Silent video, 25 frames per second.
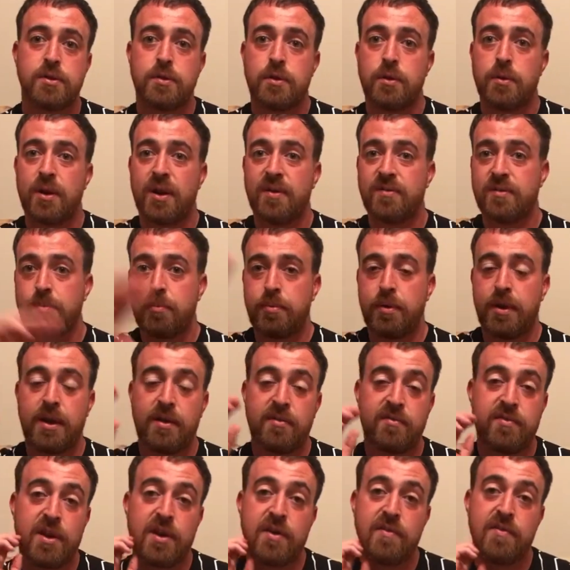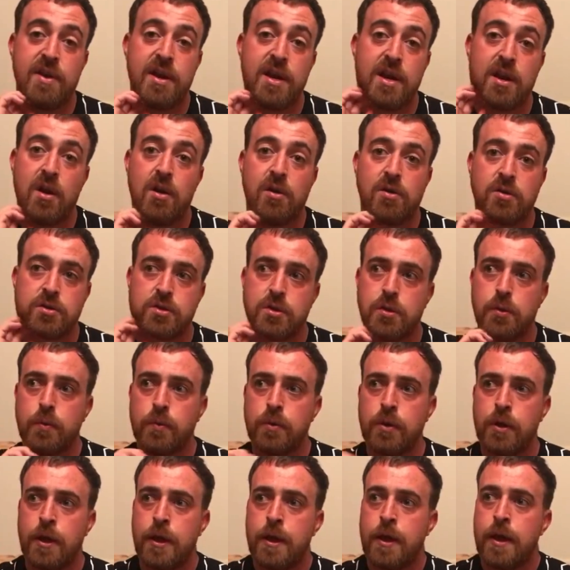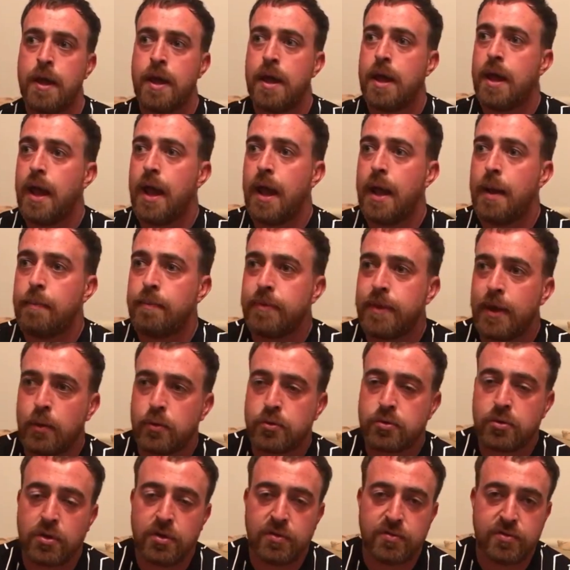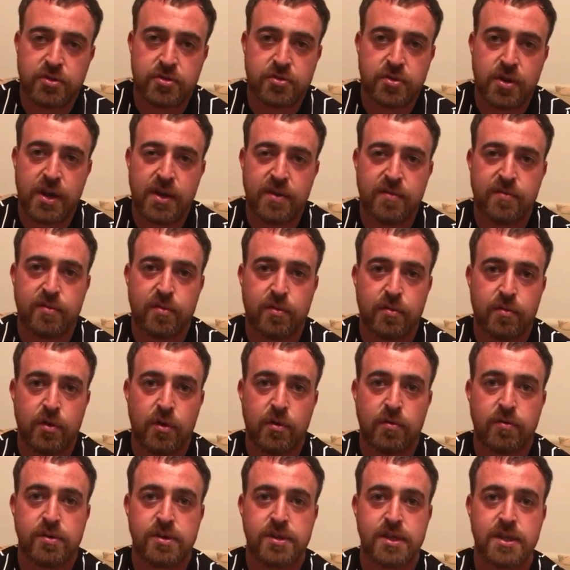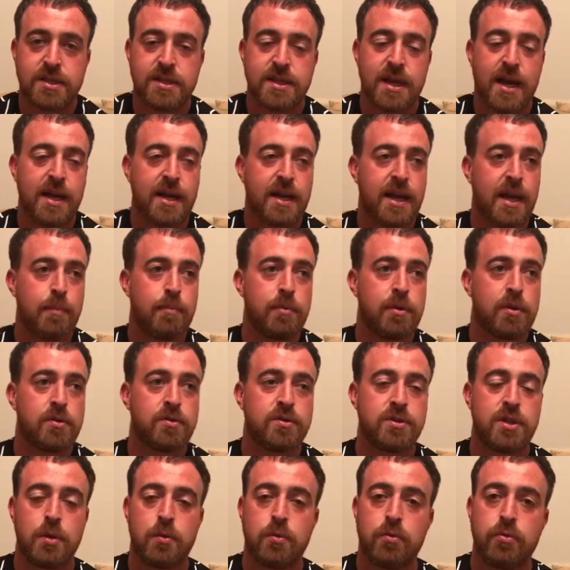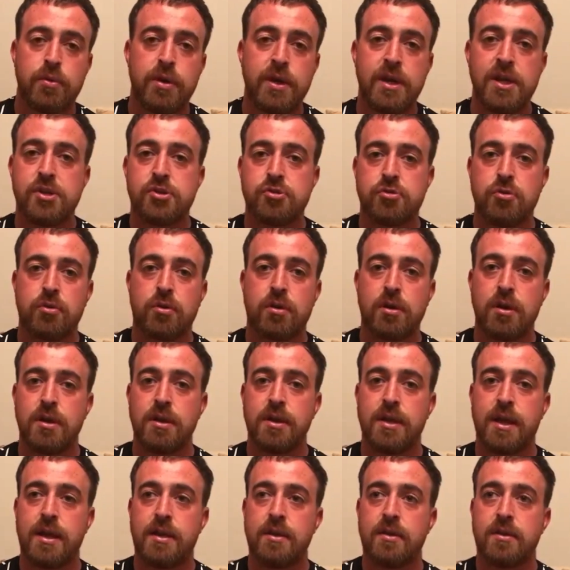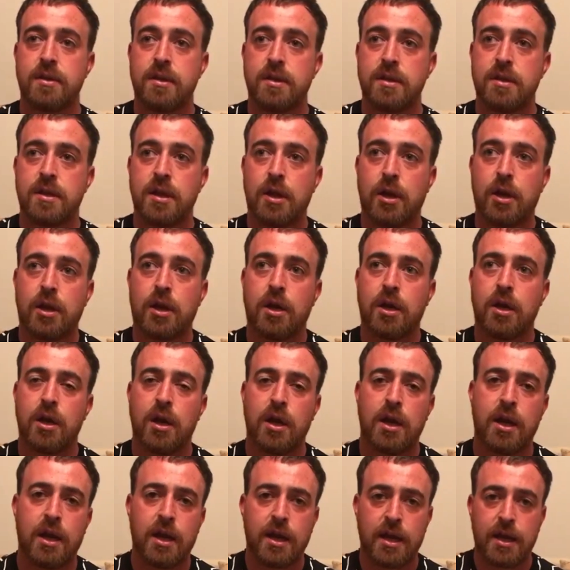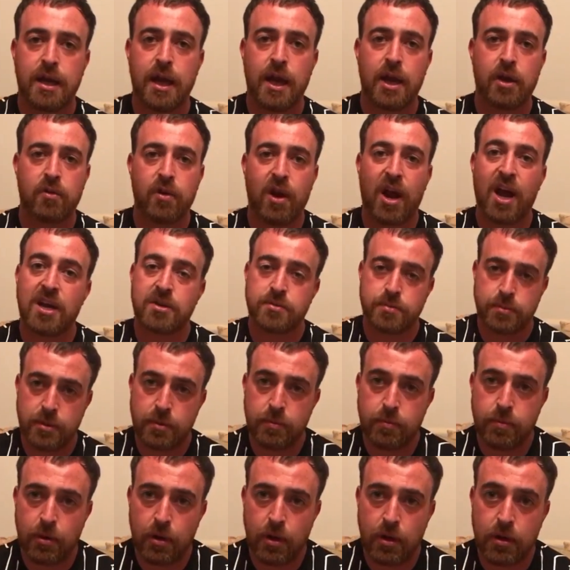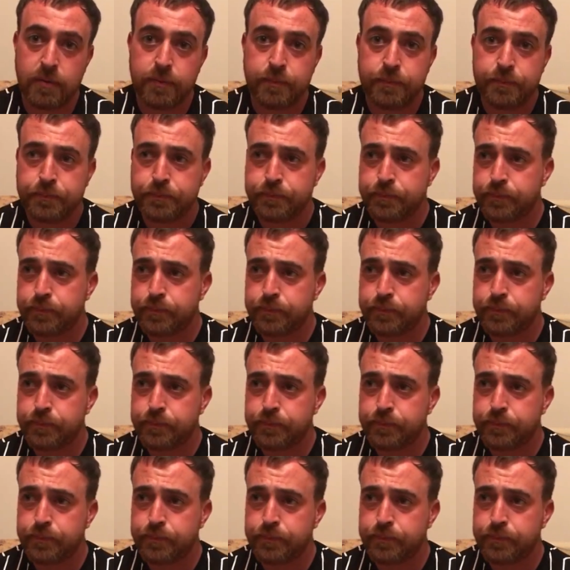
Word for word: So they would have to play it very very long. So um, that was quite frustrating for Rovers to the start game because they were really struggling then to, to get a grasp of the ball.